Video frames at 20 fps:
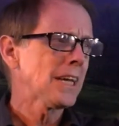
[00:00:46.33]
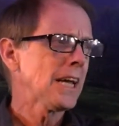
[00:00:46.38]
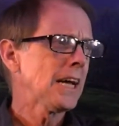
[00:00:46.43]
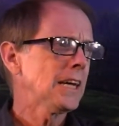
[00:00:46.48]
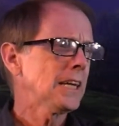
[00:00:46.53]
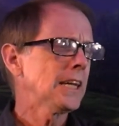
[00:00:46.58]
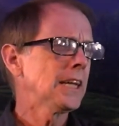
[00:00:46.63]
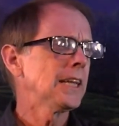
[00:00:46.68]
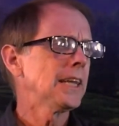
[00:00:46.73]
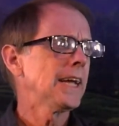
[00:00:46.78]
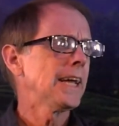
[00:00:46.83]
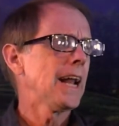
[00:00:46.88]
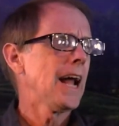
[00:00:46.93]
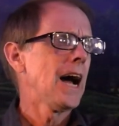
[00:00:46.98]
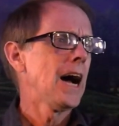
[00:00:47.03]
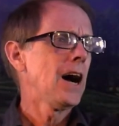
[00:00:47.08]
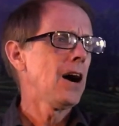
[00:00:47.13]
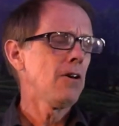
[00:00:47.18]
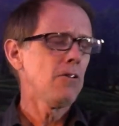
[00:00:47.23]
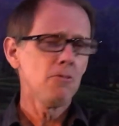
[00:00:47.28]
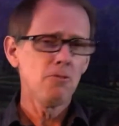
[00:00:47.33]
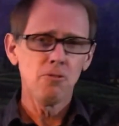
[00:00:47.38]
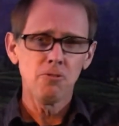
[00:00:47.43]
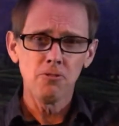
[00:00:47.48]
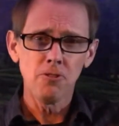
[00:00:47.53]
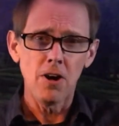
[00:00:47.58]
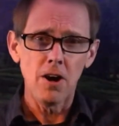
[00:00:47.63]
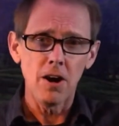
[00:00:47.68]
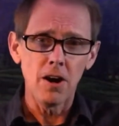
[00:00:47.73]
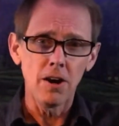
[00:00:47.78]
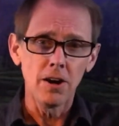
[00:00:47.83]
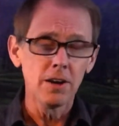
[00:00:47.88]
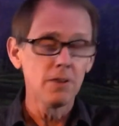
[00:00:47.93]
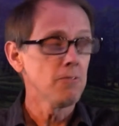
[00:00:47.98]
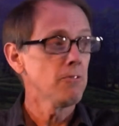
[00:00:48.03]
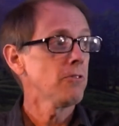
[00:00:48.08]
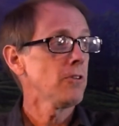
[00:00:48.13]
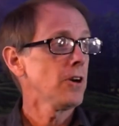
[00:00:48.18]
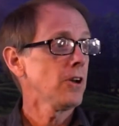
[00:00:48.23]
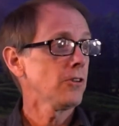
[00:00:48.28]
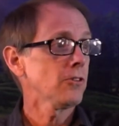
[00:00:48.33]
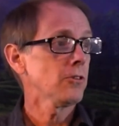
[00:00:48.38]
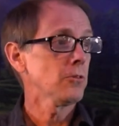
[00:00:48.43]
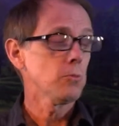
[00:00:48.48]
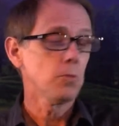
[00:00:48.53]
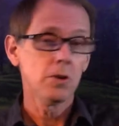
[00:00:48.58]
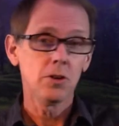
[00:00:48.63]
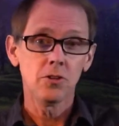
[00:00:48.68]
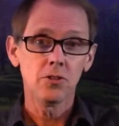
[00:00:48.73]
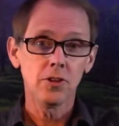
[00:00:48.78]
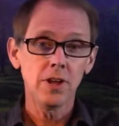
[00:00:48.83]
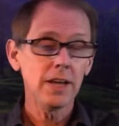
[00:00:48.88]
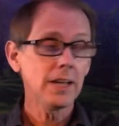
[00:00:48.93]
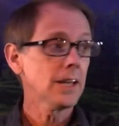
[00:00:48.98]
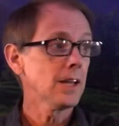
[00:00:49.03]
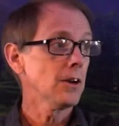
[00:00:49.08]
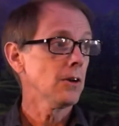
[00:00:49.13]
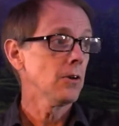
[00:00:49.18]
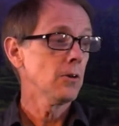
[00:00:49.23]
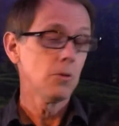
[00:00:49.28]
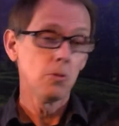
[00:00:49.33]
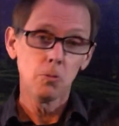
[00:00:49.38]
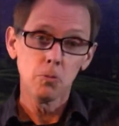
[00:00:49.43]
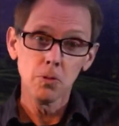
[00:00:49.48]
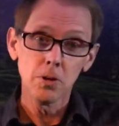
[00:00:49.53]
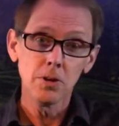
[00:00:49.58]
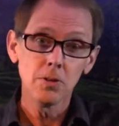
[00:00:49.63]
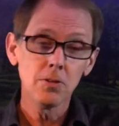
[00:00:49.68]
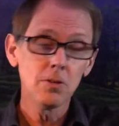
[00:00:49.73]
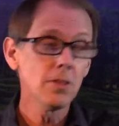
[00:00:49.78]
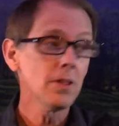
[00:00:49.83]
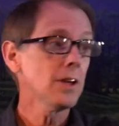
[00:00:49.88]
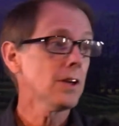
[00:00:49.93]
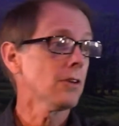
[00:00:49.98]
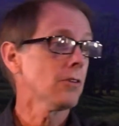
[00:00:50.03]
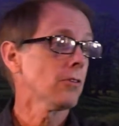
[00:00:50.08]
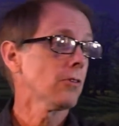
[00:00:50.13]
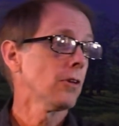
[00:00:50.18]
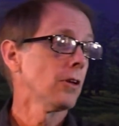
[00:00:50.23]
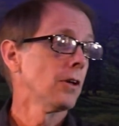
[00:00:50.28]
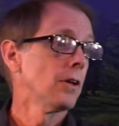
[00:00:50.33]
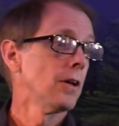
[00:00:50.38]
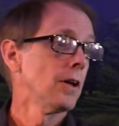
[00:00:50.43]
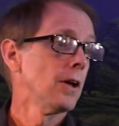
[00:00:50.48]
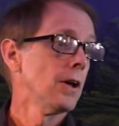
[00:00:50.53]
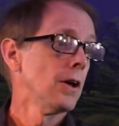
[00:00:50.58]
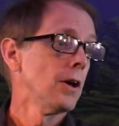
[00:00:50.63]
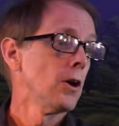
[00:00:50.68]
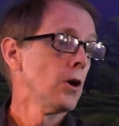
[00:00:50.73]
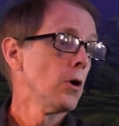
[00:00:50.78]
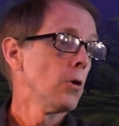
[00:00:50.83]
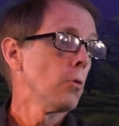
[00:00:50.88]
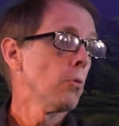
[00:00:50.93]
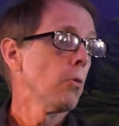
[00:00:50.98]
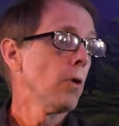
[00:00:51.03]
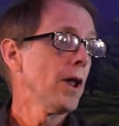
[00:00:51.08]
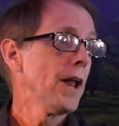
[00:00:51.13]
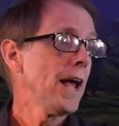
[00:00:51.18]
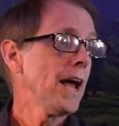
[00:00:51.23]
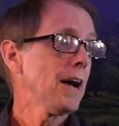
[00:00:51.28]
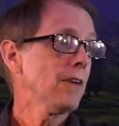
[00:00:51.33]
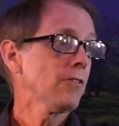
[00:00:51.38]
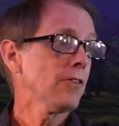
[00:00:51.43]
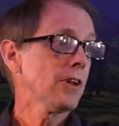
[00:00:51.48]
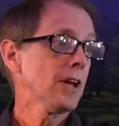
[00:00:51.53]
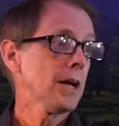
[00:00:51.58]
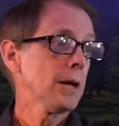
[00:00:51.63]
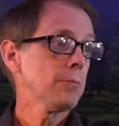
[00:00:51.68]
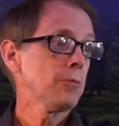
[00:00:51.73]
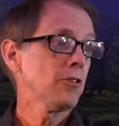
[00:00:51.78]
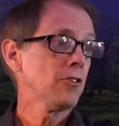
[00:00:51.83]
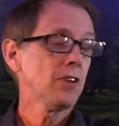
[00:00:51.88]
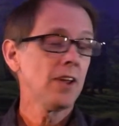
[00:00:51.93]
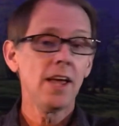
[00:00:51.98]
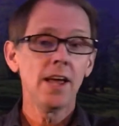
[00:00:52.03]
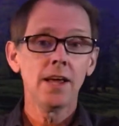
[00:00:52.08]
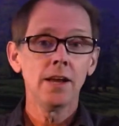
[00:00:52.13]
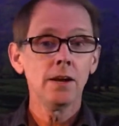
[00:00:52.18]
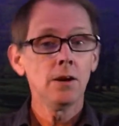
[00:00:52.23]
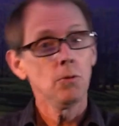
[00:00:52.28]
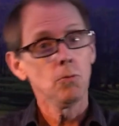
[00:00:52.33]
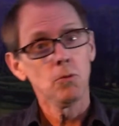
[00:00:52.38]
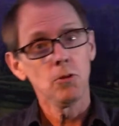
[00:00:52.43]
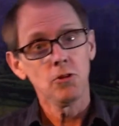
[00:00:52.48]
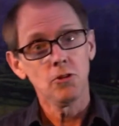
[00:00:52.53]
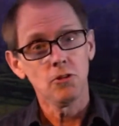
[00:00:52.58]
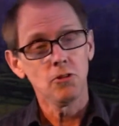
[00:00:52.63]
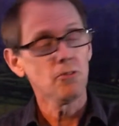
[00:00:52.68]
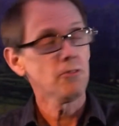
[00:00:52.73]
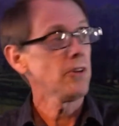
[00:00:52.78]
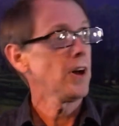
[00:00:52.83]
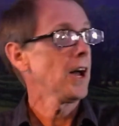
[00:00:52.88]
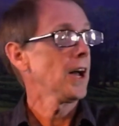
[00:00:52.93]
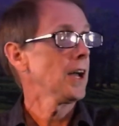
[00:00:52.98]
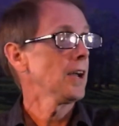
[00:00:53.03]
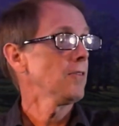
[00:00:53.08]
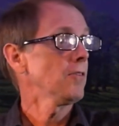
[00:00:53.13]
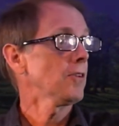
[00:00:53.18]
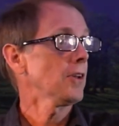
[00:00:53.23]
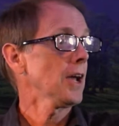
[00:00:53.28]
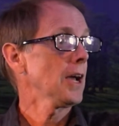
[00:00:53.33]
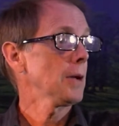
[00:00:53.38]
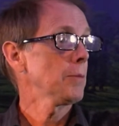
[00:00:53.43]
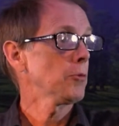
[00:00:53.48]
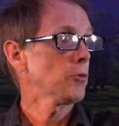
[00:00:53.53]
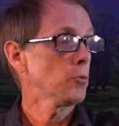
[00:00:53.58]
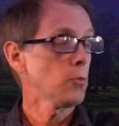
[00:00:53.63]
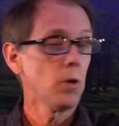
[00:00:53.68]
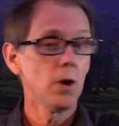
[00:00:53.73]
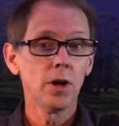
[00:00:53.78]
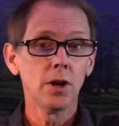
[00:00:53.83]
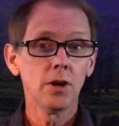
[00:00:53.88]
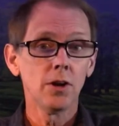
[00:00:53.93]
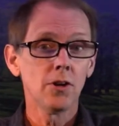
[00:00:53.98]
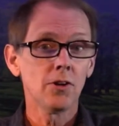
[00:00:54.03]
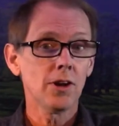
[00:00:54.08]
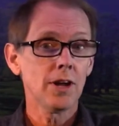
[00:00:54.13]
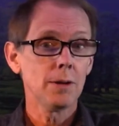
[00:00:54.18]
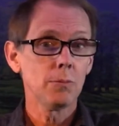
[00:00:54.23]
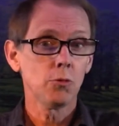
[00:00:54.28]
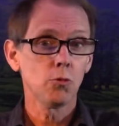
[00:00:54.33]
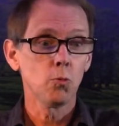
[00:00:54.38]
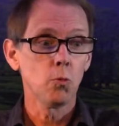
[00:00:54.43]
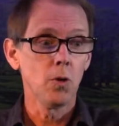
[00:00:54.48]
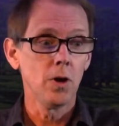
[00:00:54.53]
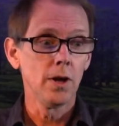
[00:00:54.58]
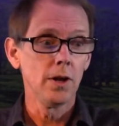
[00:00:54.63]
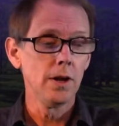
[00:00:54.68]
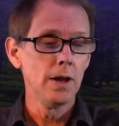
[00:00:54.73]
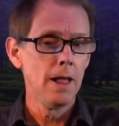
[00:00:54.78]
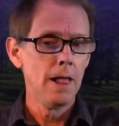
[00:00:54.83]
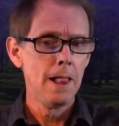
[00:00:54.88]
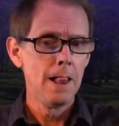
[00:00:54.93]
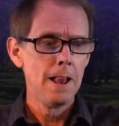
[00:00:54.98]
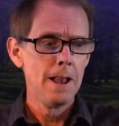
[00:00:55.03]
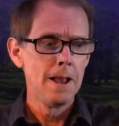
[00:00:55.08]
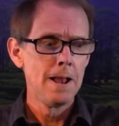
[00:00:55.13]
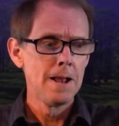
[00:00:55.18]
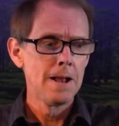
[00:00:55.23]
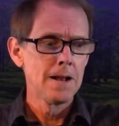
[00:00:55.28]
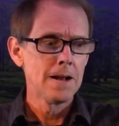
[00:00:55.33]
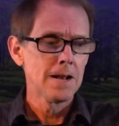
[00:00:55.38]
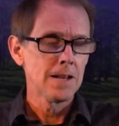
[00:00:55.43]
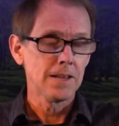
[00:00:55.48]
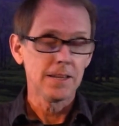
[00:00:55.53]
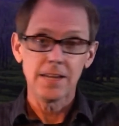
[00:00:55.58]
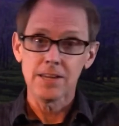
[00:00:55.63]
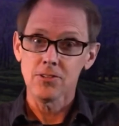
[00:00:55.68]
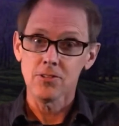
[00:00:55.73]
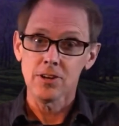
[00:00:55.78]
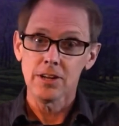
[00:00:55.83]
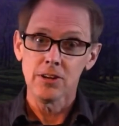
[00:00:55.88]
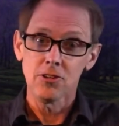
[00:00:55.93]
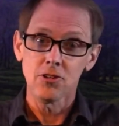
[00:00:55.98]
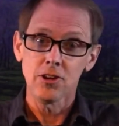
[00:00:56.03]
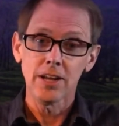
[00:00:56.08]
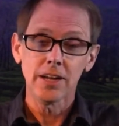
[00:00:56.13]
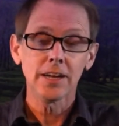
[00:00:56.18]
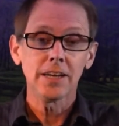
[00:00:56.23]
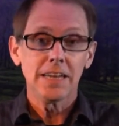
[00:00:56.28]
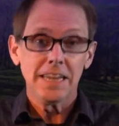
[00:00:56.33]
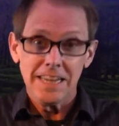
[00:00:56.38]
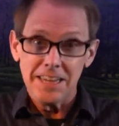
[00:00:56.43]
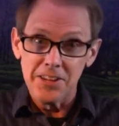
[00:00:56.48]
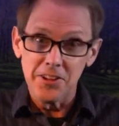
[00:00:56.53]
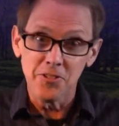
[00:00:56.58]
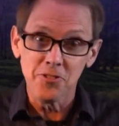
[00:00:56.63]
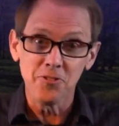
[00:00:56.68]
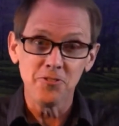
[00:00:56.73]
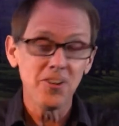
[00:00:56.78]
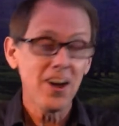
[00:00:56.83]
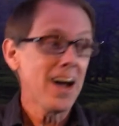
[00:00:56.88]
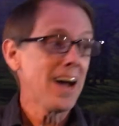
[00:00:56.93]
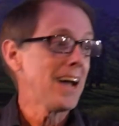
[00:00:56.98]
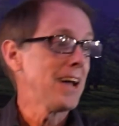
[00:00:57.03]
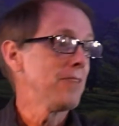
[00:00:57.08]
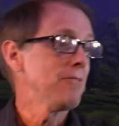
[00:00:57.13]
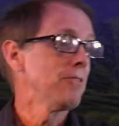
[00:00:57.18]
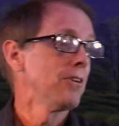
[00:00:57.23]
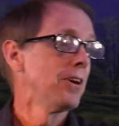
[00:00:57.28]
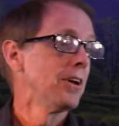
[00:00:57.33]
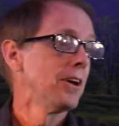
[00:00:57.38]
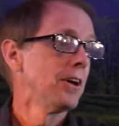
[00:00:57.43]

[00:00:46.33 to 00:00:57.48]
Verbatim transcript: calculate how far it falls in one second, we do this. 1 half times 10, which is 5, times 1 times 1, last I checked, is 5.